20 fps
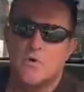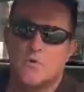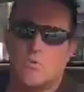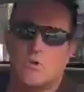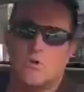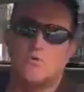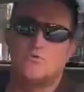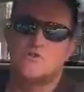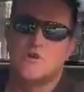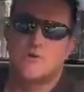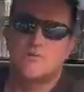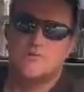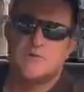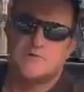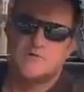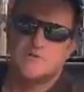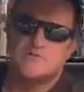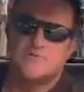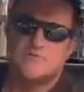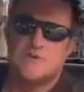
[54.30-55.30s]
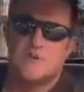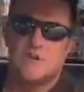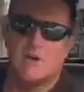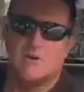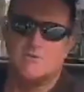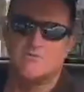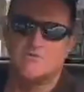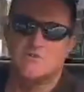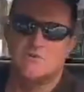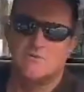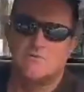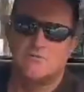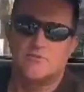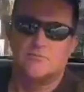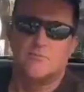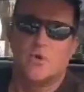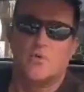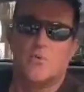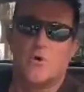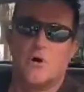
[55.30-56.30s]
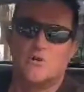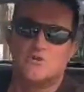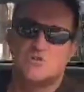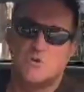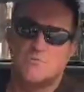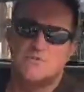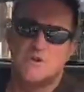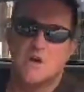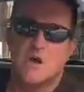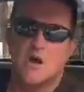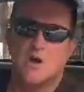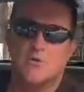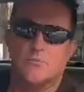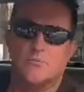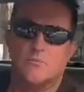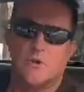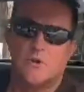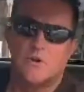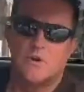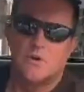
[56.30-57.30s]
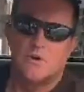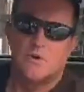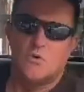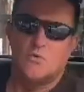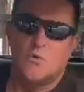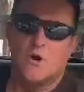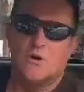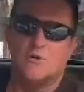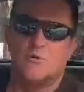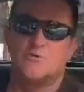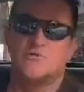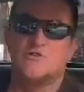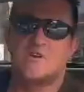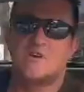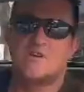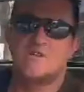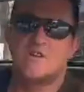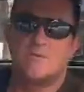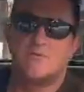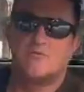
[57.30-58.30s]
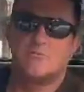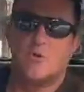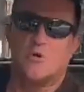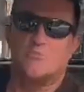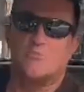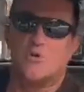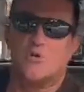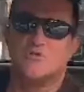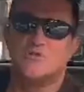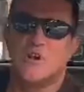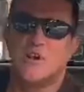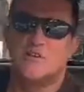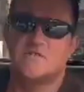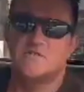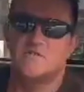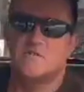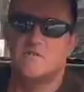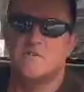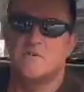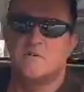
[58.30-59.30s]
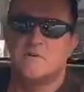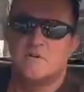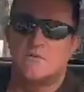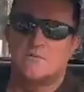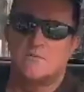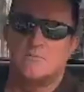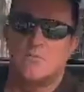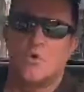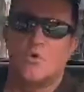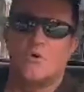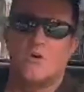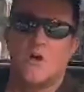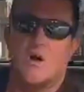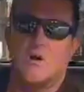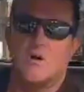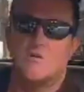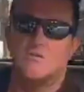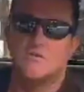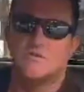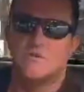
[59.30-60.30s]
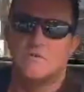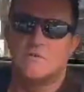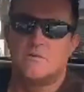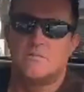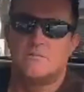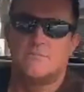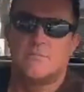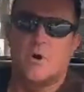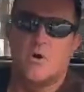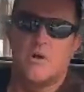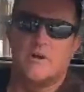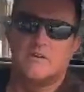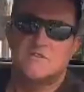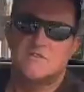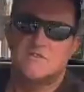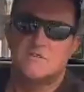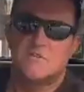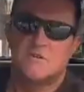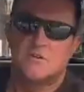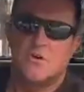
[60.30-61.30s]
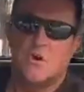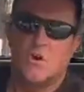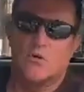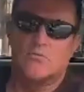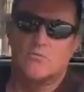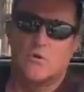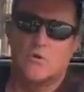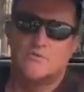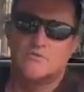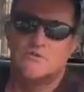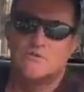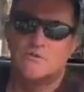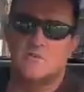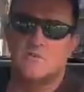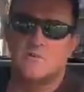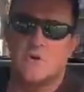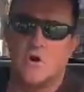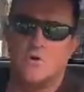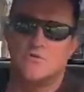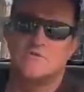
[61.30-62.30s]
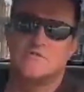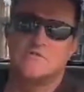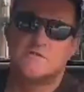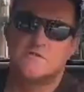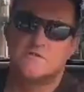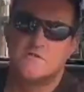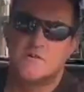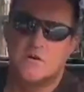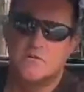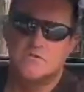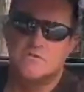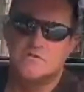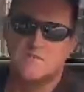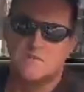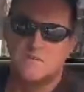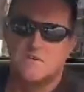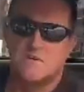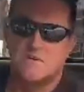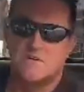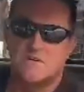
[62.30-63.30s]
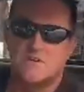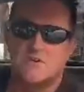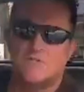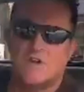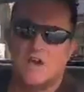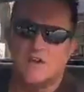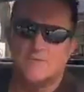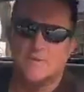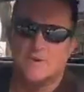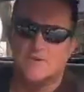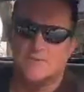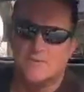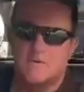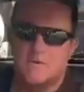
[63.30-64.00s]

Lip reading: We'll also do some videos from my workshops at home, where you will see some of my projects, more cars, bikes, hot rods, odds and sods, you name it.